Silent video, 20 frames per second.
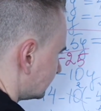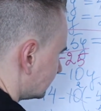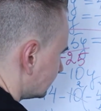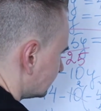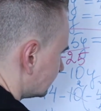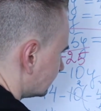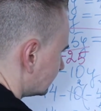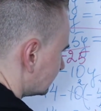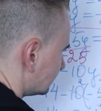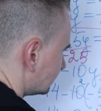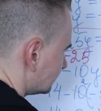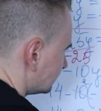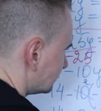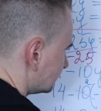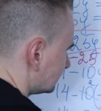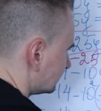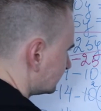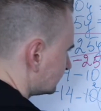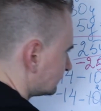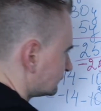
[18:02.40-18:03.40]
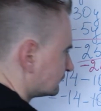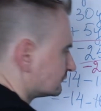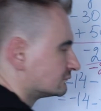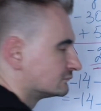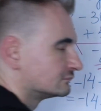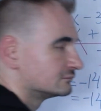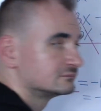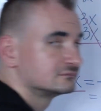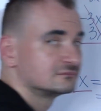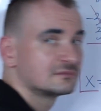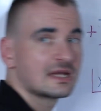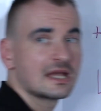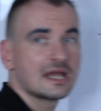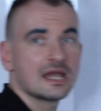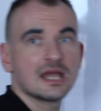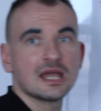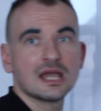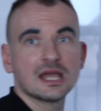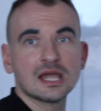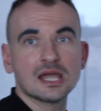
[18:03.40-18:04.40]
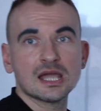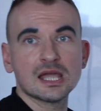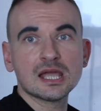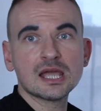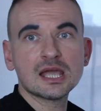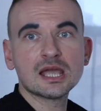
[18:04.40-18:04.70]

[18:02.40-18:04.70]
(no one is talking)